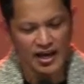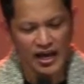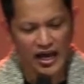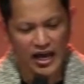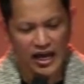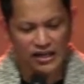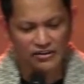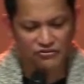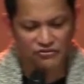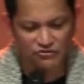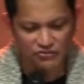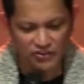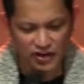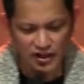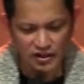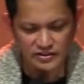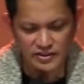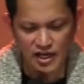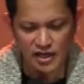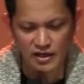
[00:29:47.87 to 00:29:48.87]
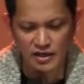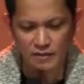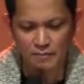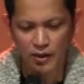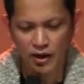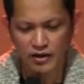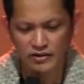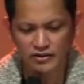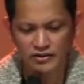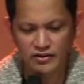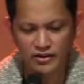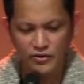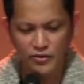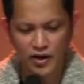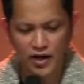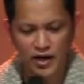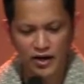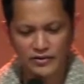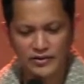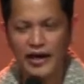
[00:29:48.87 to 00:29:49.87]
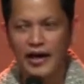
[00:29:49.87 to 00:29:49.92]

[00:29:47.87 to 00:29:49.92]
and fell down upon the ground